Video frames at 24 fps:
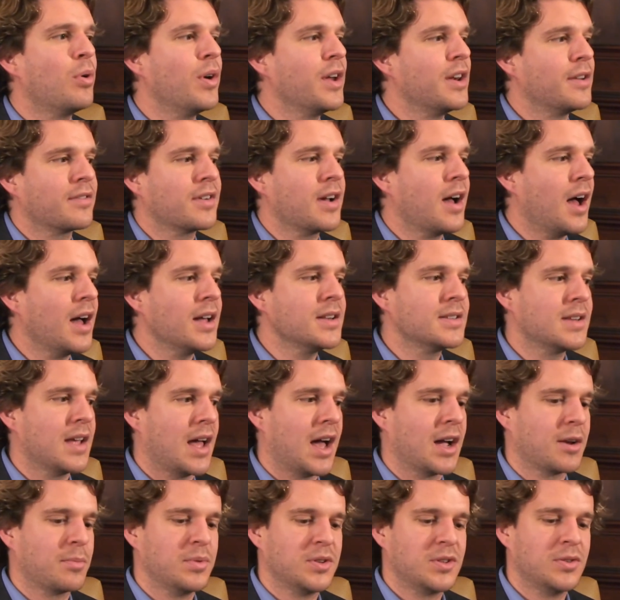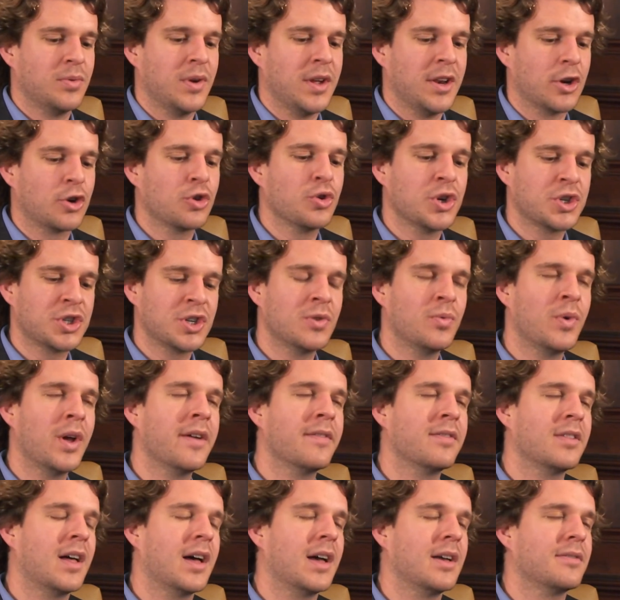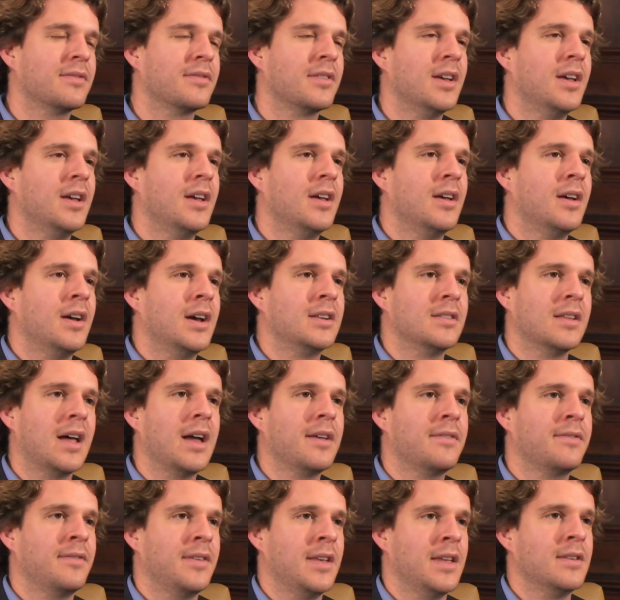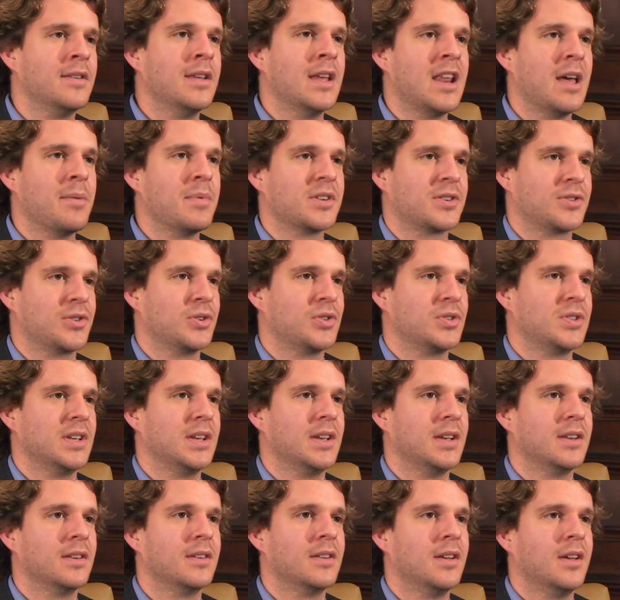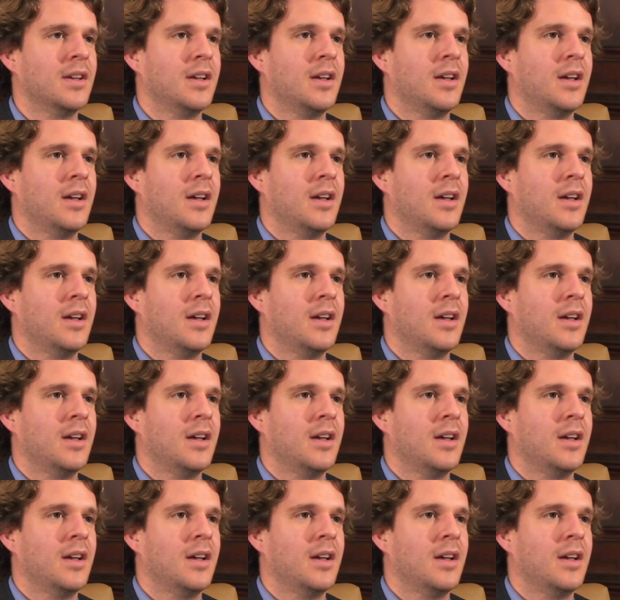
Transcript: point of contact between a Christian way of life and life in MS13,